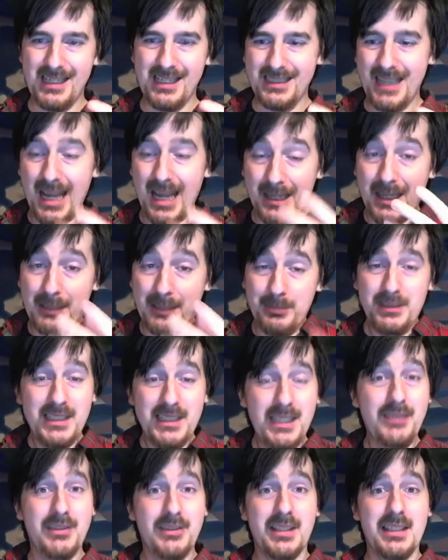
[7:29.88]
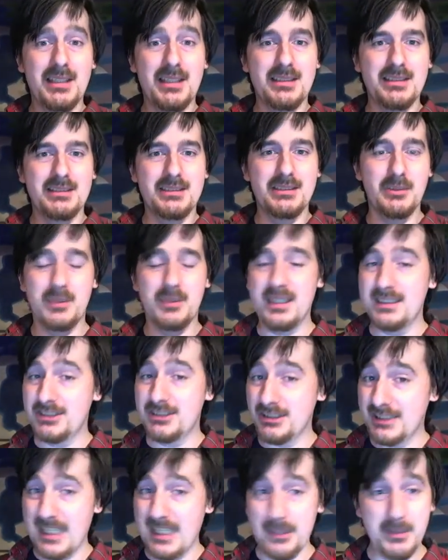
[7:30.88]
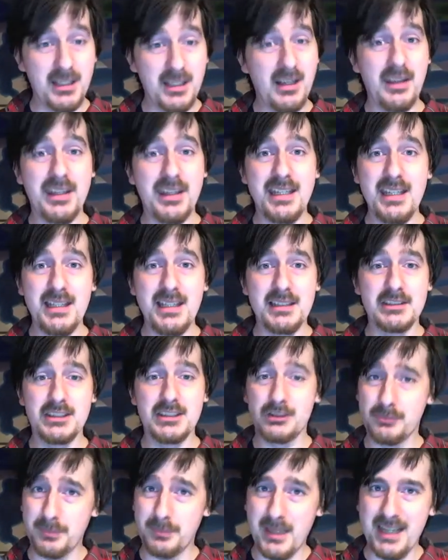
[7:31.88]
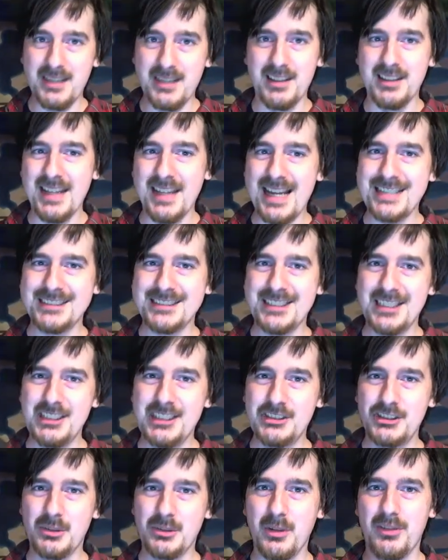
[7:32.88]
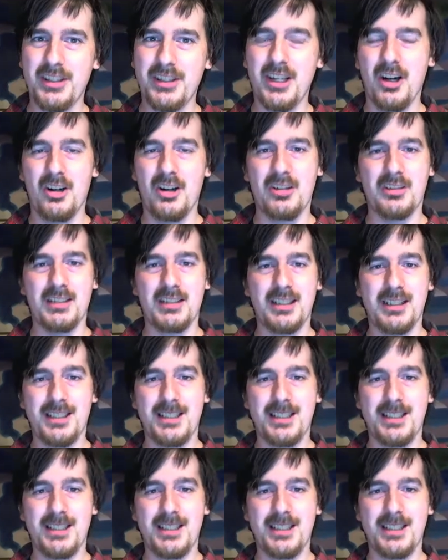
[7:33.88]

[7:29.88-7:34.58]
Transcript: I believe in it. When I just came in on the end, just buying the last issue of the arc,